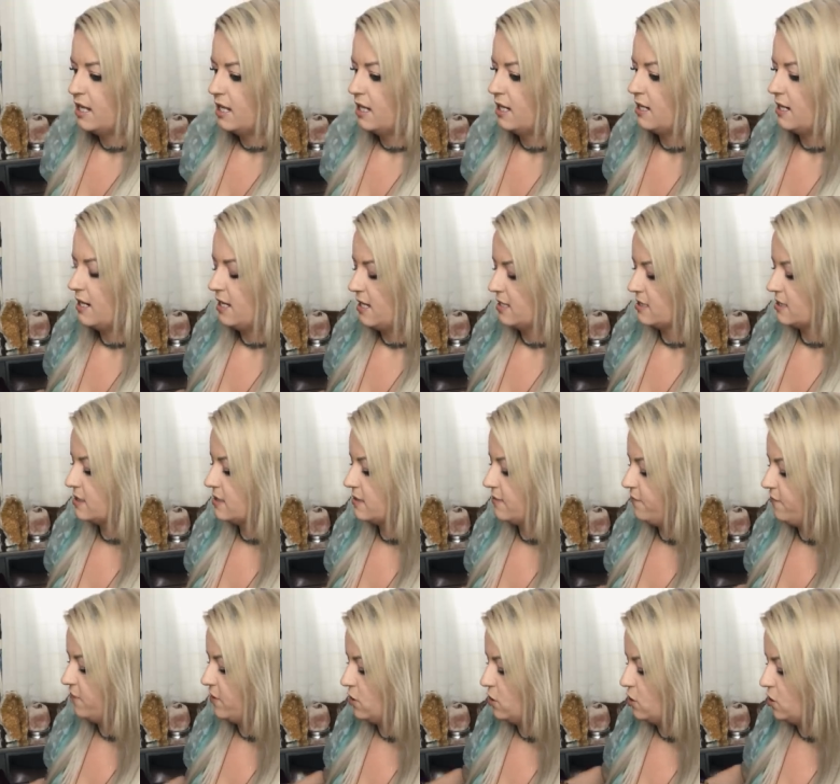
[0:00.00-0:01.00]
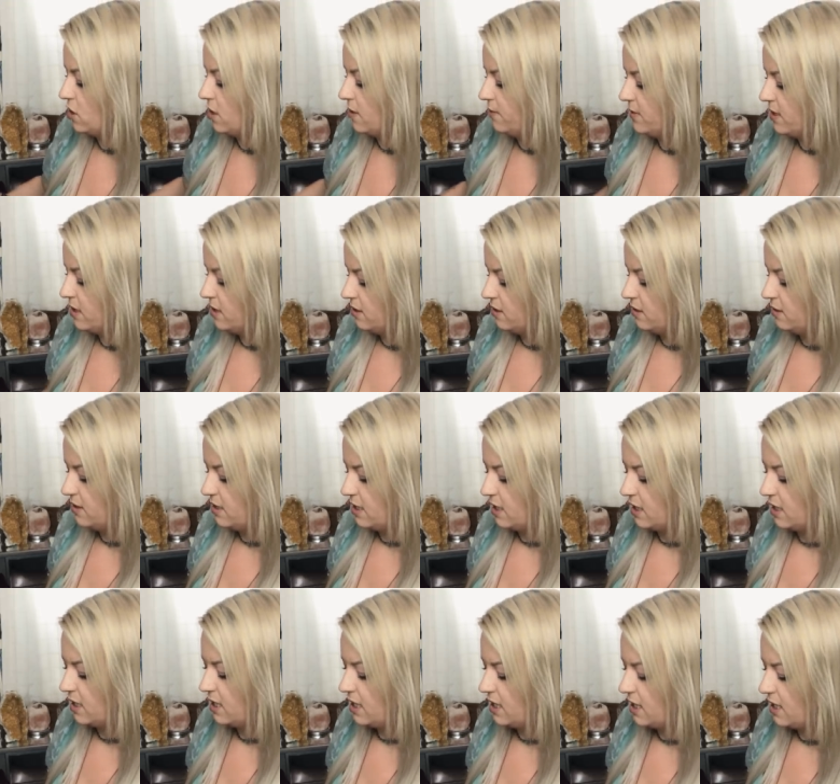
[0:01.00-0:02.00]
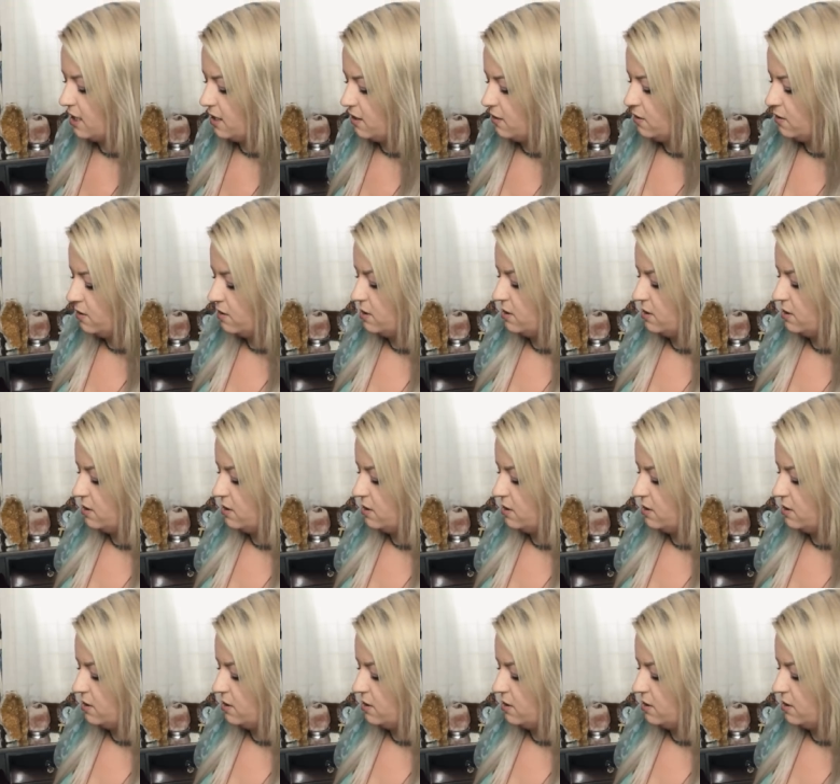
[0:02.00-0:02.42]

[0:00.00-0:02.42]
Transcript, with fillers: That's phenomenal. Thank you.